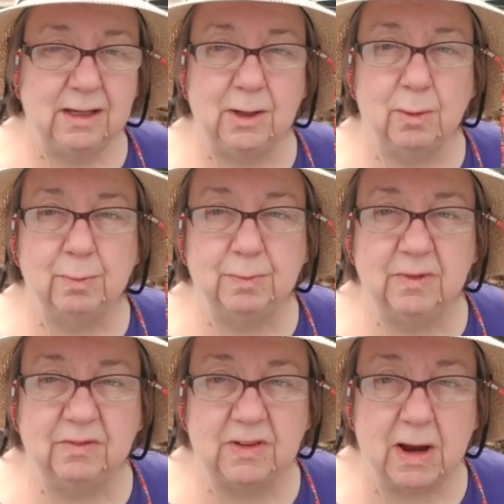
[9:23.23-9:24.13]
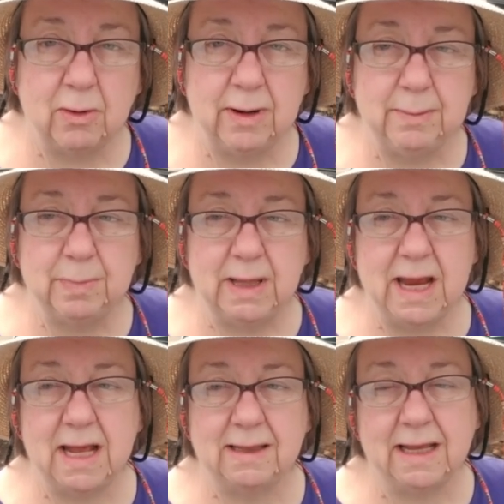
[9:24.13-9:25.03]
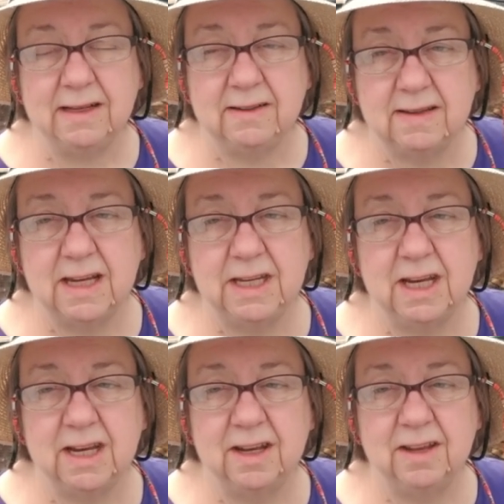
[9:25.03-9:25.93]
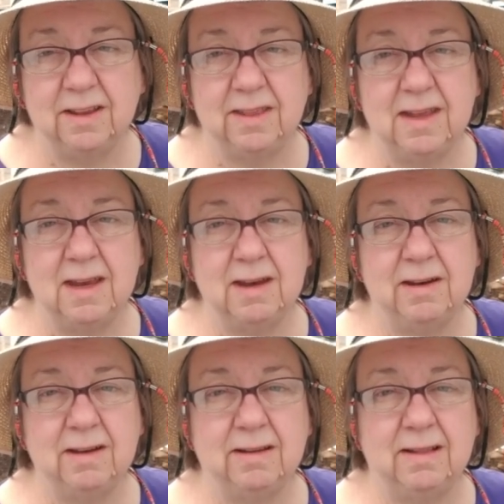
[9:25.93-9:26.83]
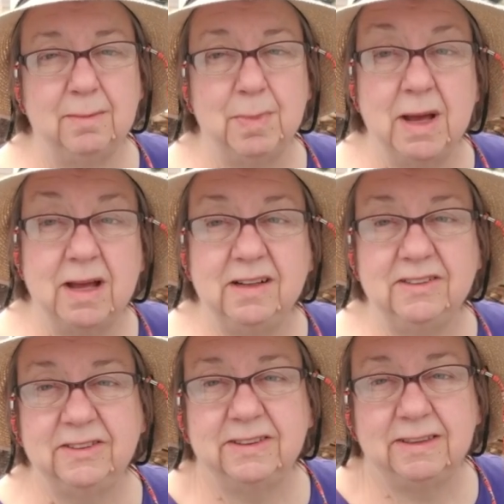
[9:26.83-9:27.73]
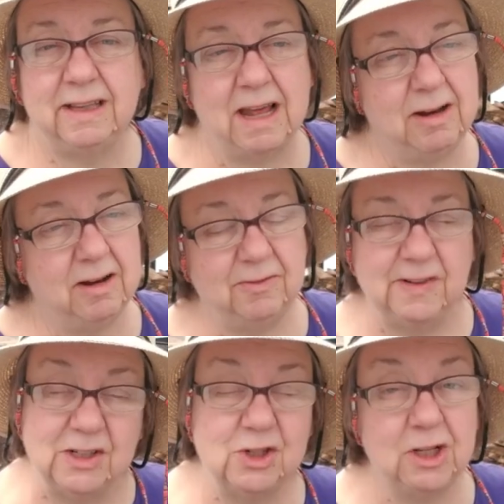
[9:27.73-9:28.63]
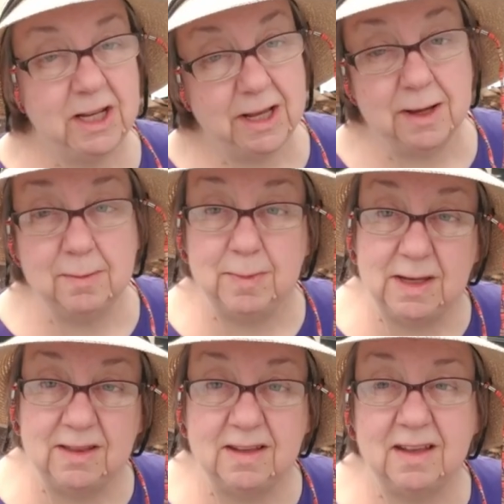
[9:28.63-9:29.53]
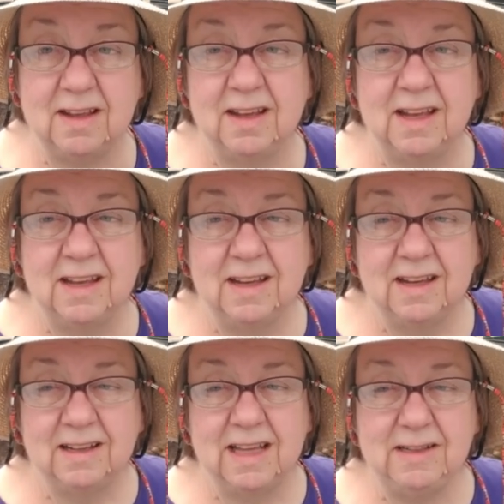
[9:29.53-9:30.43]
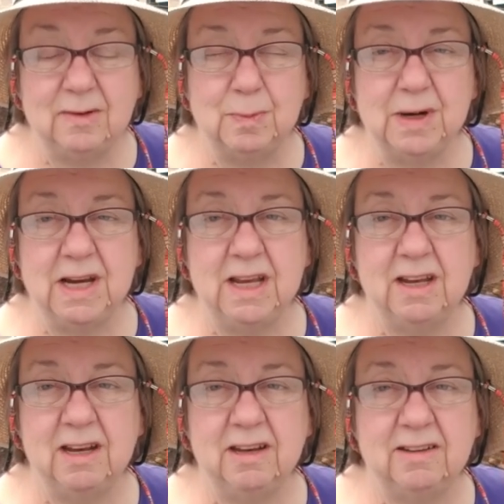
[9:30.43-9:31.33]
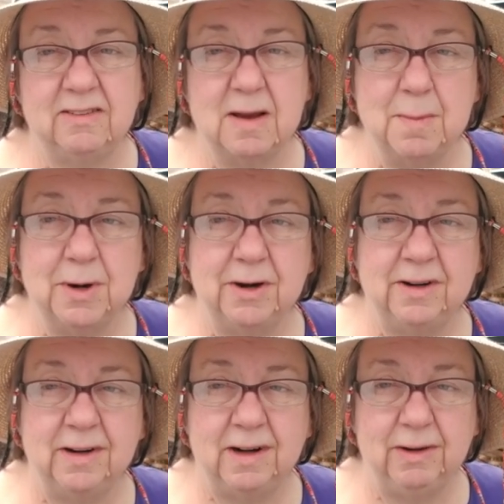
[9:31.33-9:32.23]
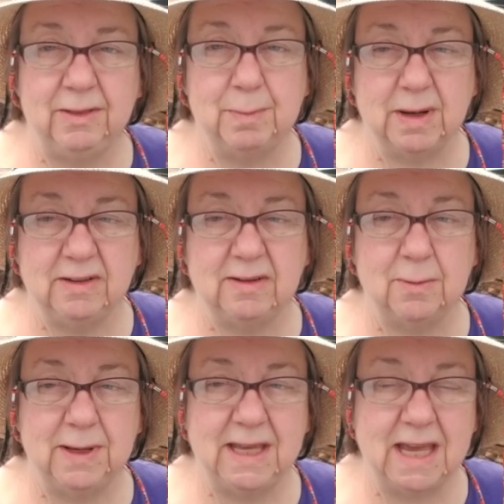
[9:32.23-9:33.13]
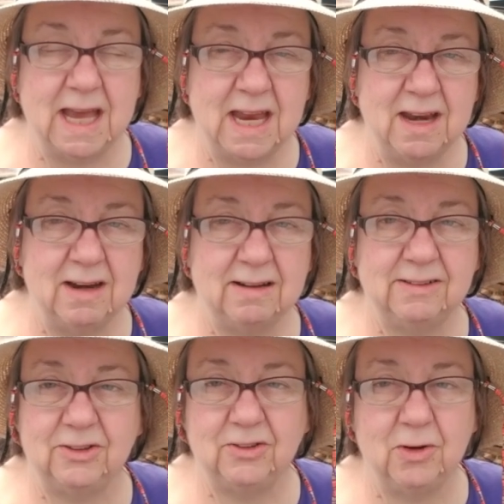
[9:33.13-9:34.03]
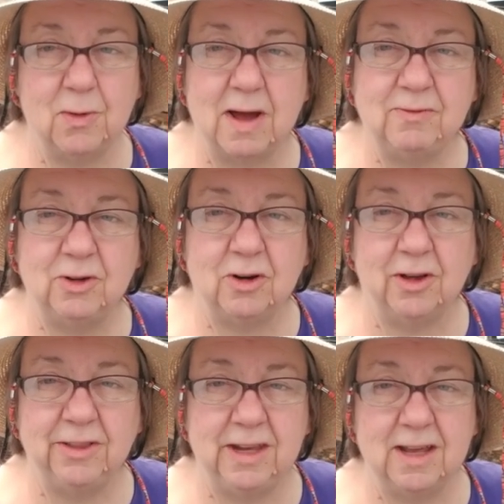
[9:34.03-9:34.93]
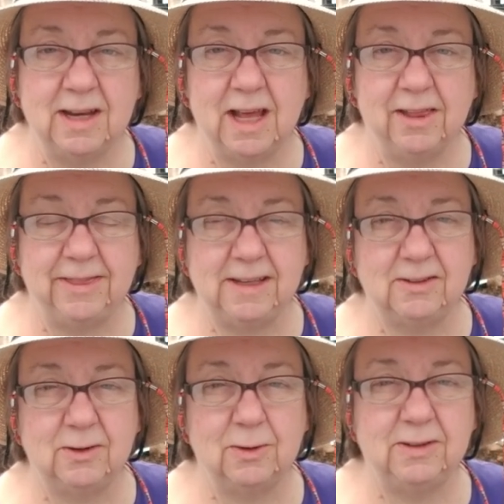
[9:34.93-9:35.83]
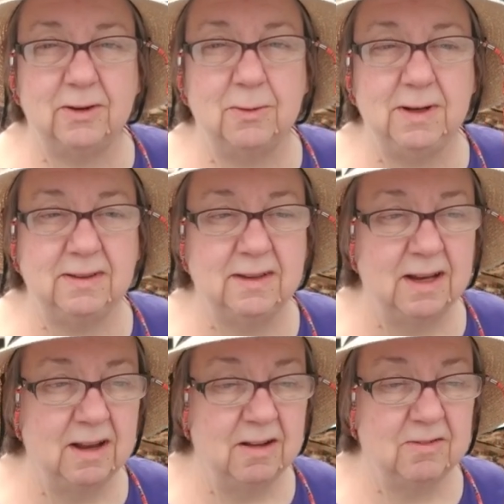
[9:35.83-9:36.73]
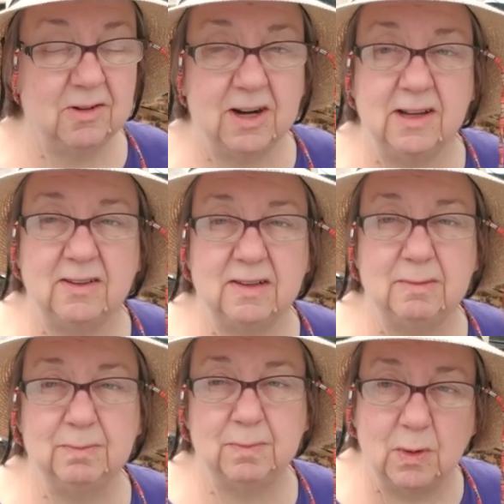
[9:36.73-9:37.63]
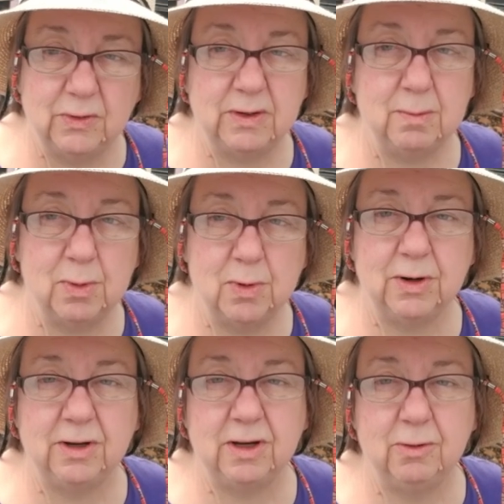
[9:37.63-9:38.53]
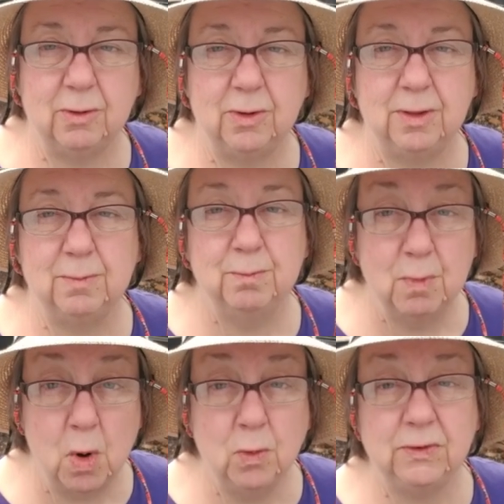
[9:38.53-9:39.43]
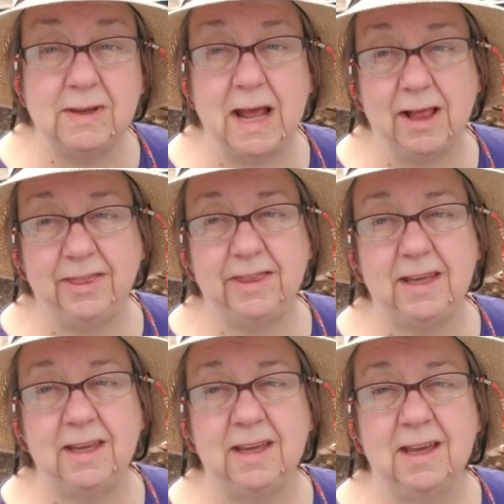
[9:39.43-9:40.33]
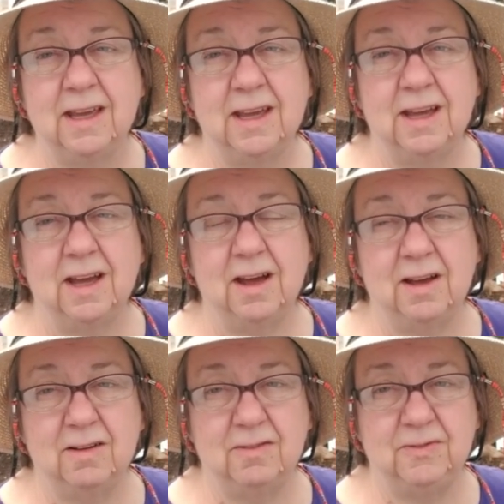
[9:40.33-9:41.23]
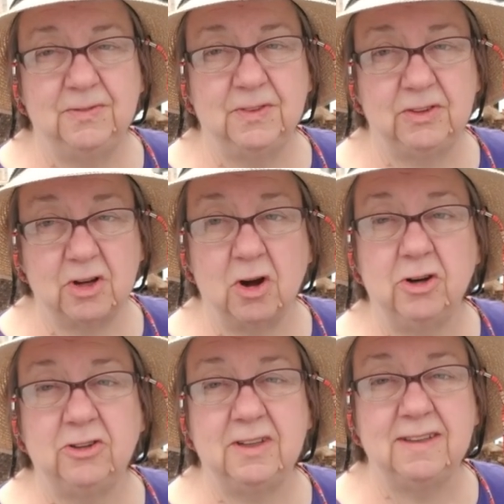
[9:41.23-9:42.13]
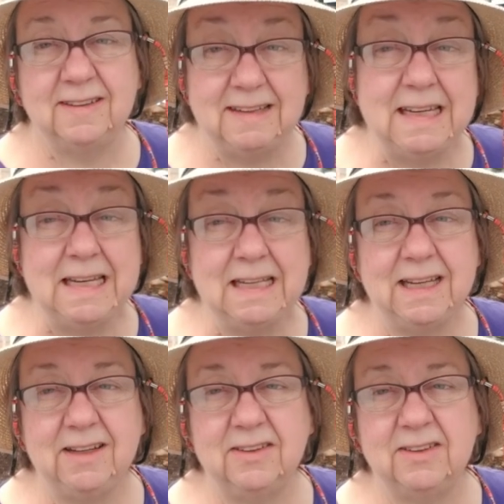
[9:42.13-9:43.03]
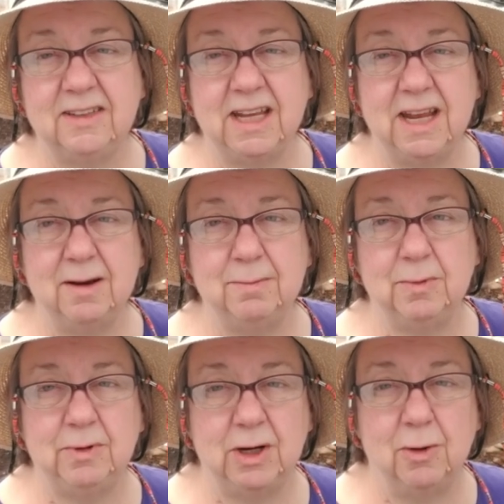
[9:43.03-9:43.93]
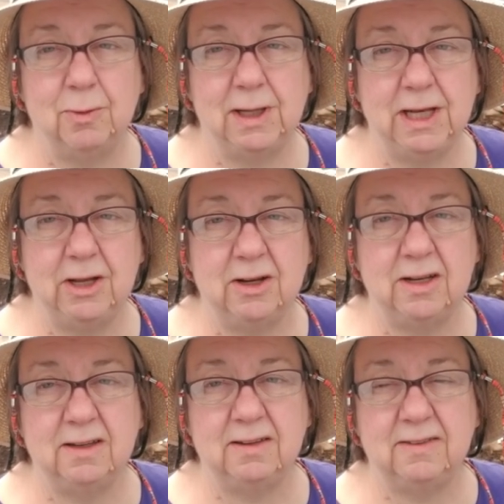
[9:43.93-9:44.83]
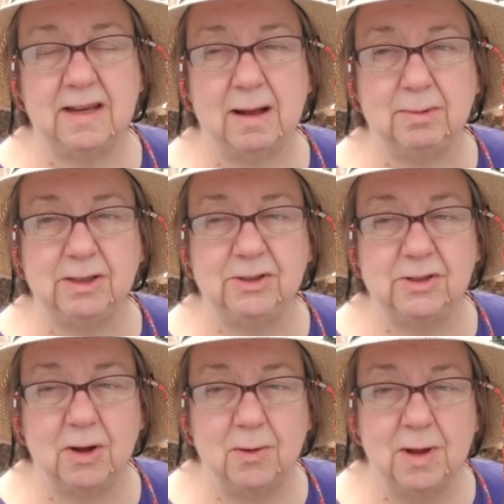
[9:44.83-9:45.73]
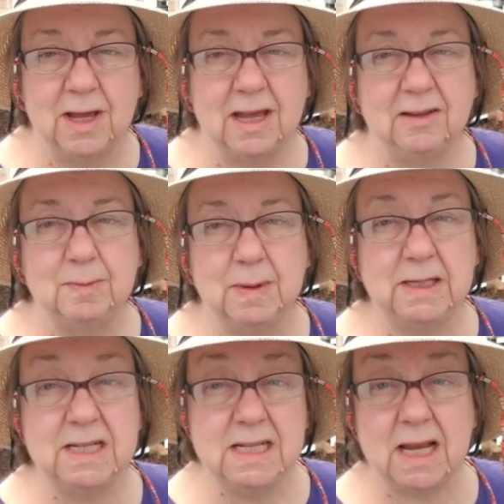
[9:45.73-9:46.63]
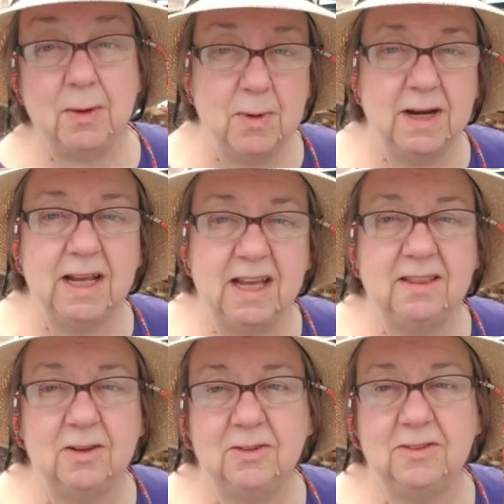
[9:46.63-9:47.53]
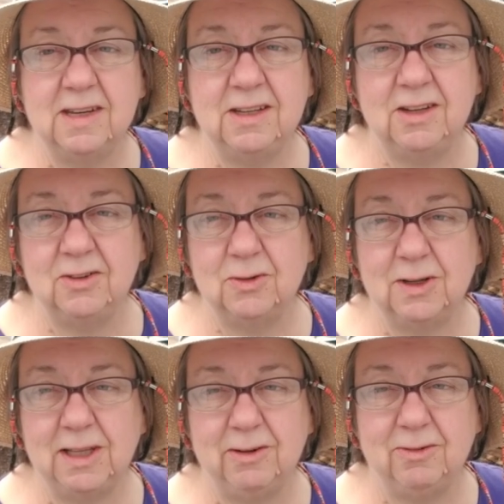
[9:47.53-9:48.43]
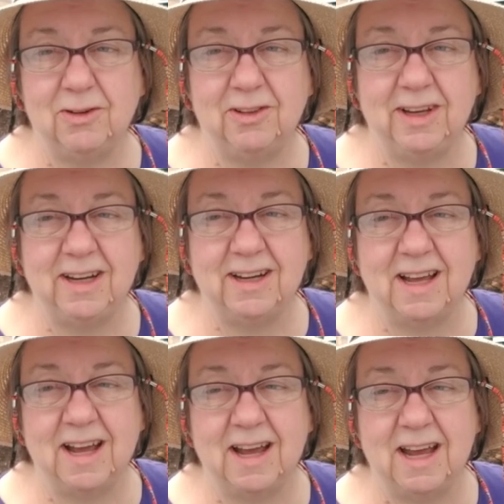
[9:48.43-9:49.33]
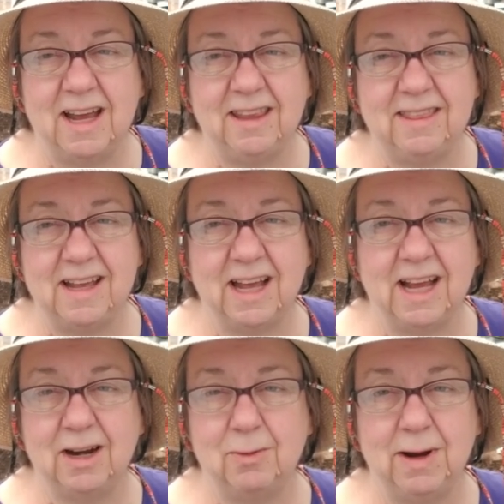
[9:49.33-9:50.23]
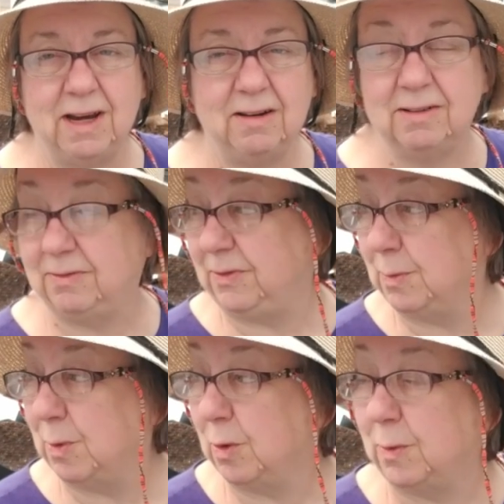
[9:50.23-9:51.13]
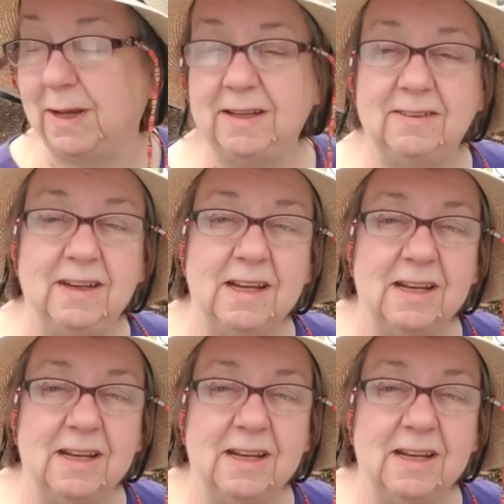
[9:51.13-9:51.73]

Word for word: you know, flowering plant like a zinnia, then the bugs that eventually come in the late spring and summer, the bugs that we get just go after all the unhealthy. So it's always for us most important to grow the most healthy of starts and seedlings to get them, you know, really good and established. So as much as I want to get those zinnias really rolling, I think I gotta wait a few more weeks.